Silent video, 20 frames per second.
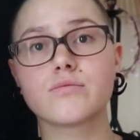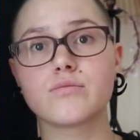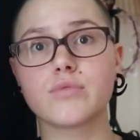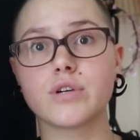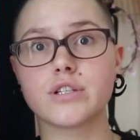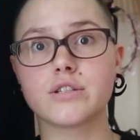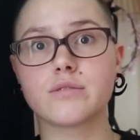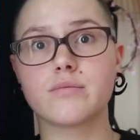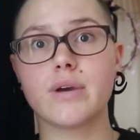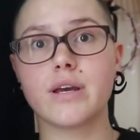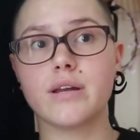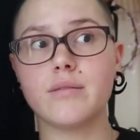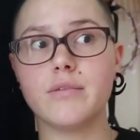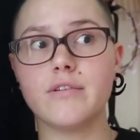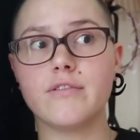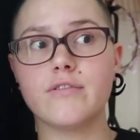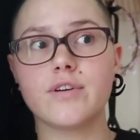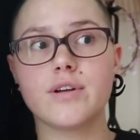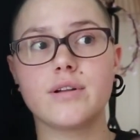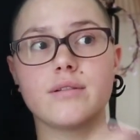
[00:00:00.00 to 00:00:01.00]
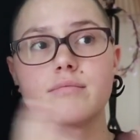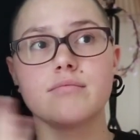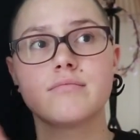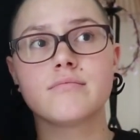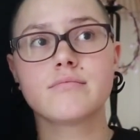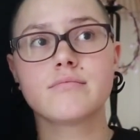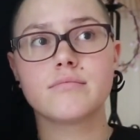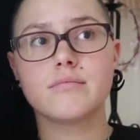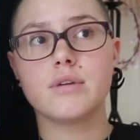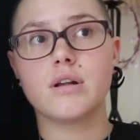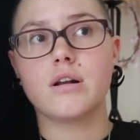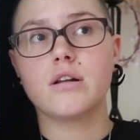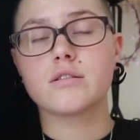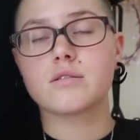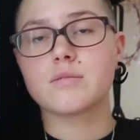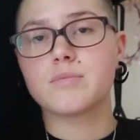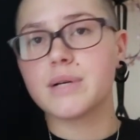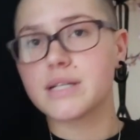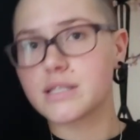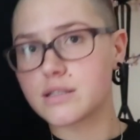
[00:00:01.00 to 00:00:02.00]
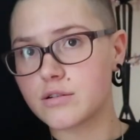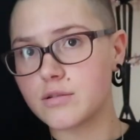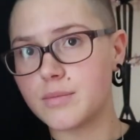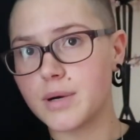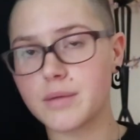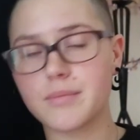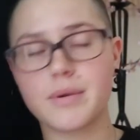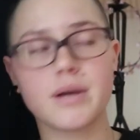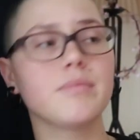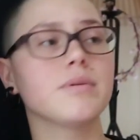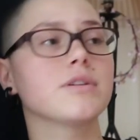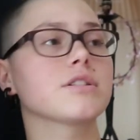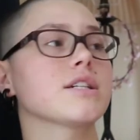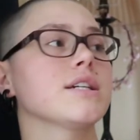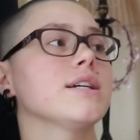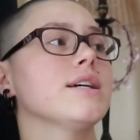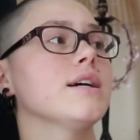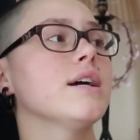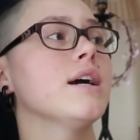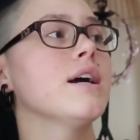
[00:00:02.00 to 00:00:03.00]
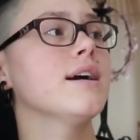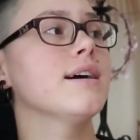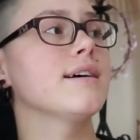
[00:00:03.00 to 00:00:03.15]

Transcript: which made me feel a lot better about my body.